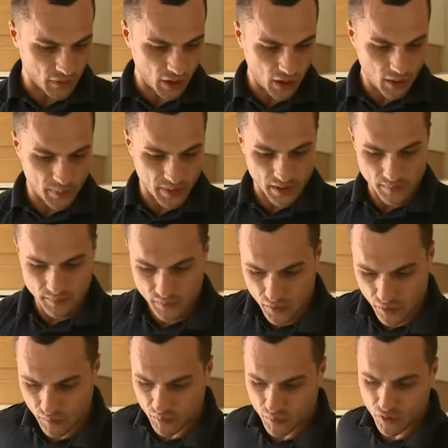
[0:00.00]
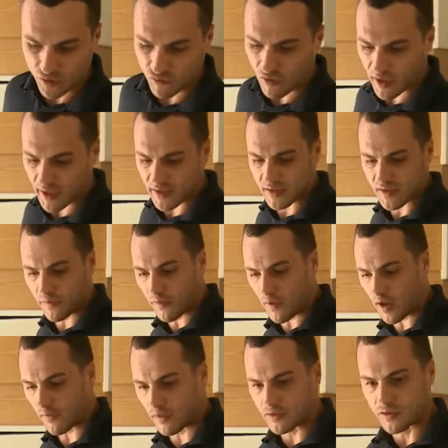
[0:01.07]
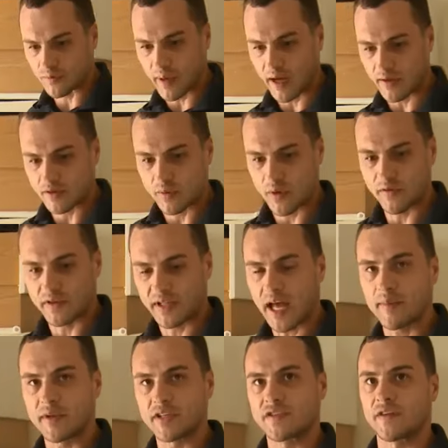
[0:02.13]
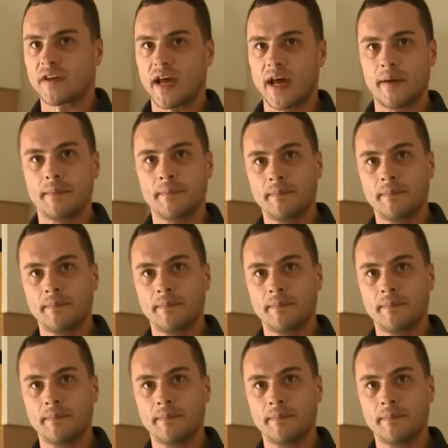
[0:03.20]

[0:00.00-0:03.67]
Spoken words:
of carpet. Could run into £500 worth of damage for that.